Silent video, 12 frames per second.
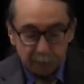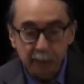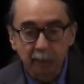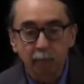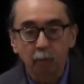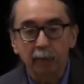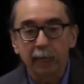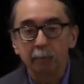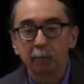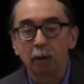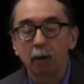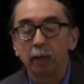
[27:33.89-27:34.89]
the Civil War
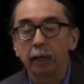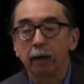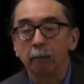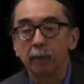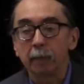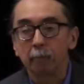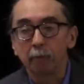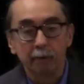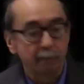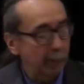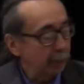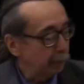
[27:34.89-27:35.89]
came along and our people were
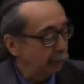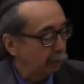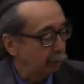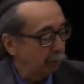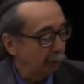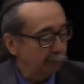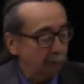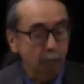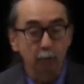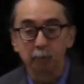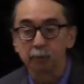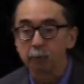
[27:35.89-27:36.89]
divided into 2 different
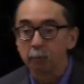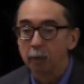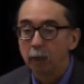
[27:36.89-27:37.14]
groups.